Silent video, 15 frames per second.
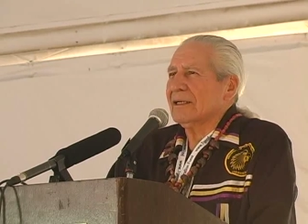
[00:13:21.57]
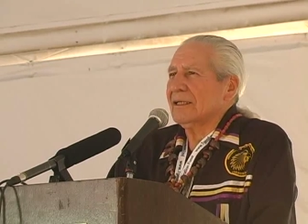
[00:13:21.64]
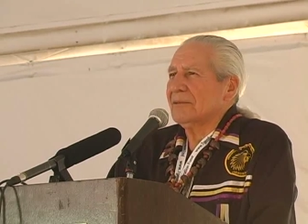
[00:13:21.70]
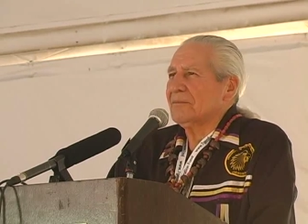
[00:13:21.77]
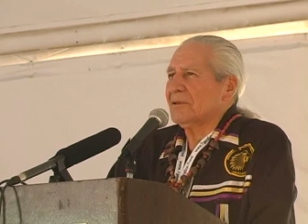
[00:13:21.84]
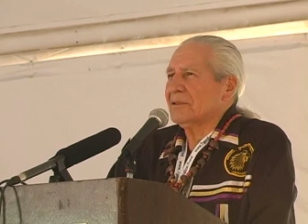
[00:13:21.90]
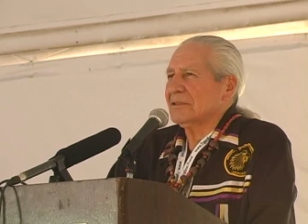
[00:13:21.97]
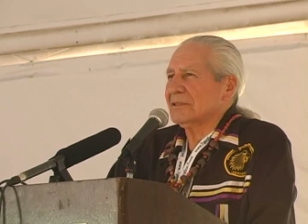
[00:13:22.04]

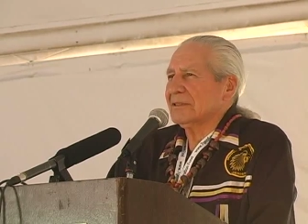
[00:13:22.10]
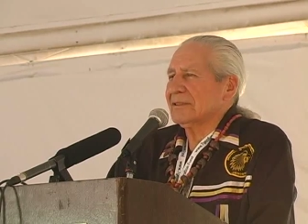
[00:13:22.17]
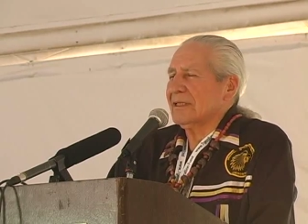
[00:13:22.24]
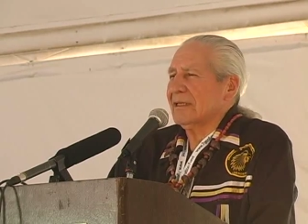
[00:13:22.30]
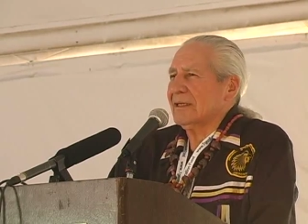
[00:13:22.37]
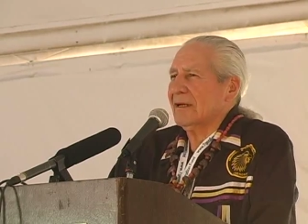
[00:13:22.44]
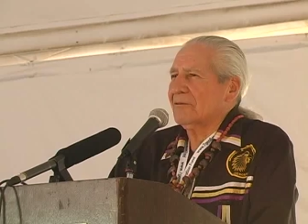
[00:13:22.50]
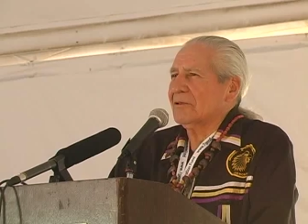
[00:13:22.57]
keepers
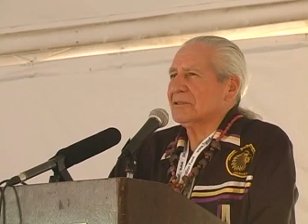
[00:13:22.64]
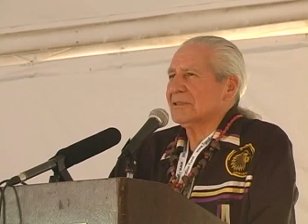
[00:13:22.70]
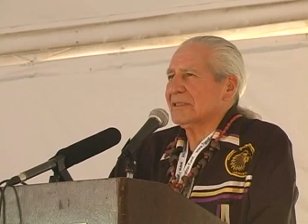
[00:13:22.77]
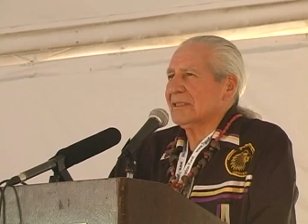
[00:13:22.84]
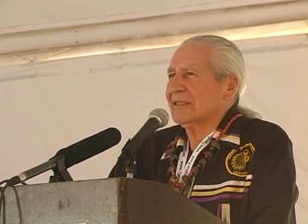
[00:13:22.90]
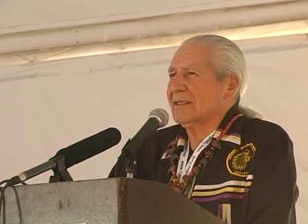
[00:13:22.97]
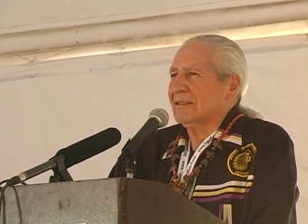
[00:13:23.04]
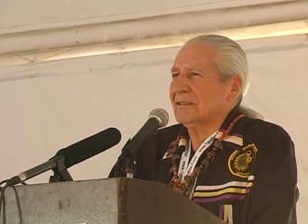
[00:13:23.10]
that I was
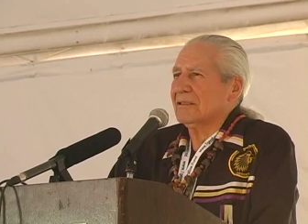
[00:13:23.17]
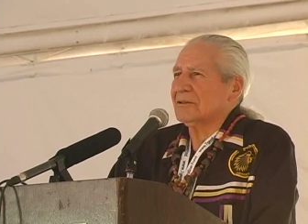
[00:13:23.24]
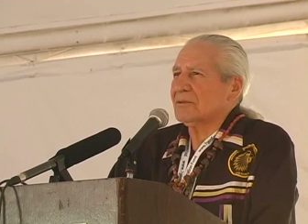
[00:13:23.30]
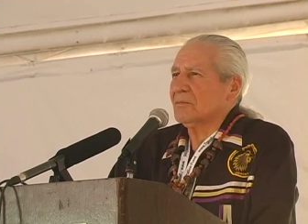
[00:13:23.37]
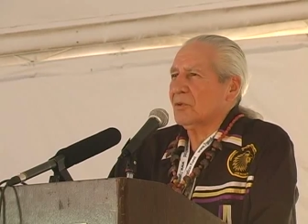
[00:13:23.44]
thinking this